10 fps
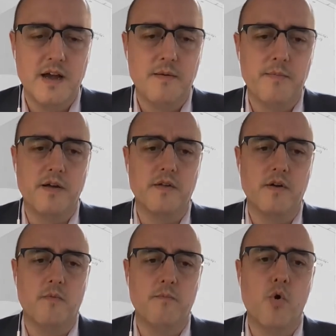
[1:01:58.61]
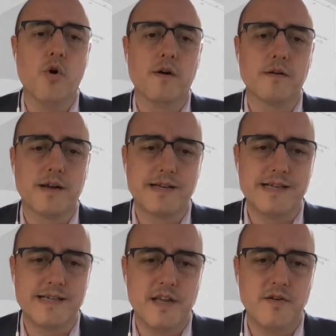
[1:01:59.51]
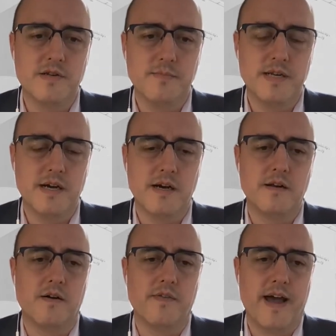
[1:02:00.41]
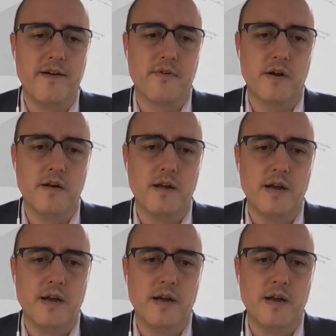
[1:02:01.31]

But more can continue to be done on that front.